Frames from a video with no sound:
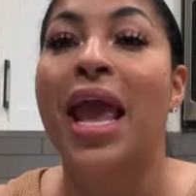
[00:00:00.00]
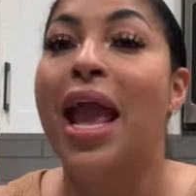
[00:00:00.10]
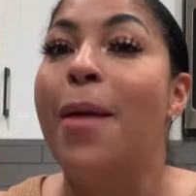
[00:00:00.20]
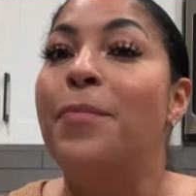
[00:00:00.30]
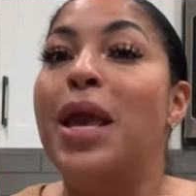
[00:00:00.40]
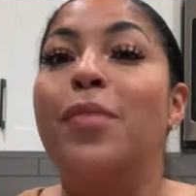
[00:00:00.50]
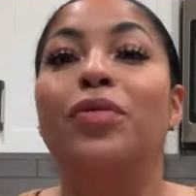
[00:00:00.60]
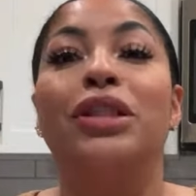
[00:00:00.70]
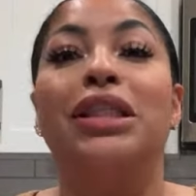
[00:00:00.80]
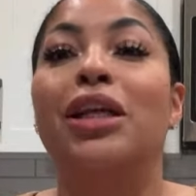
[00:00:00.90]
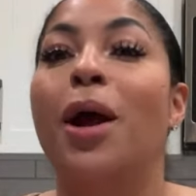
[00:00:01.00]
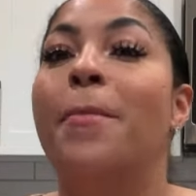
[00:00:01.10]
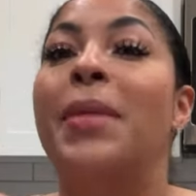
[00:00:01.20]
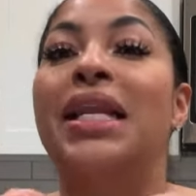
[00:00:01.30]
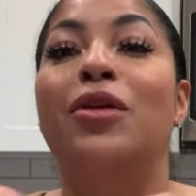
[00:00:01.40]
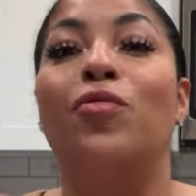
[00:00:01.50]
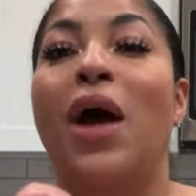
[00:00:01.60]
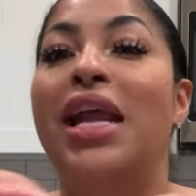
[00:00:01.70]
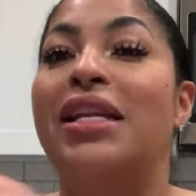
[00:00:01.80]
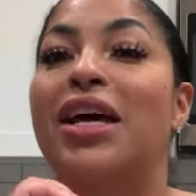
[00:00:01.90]
and people send her money
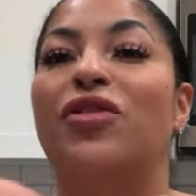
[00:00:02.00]
right left,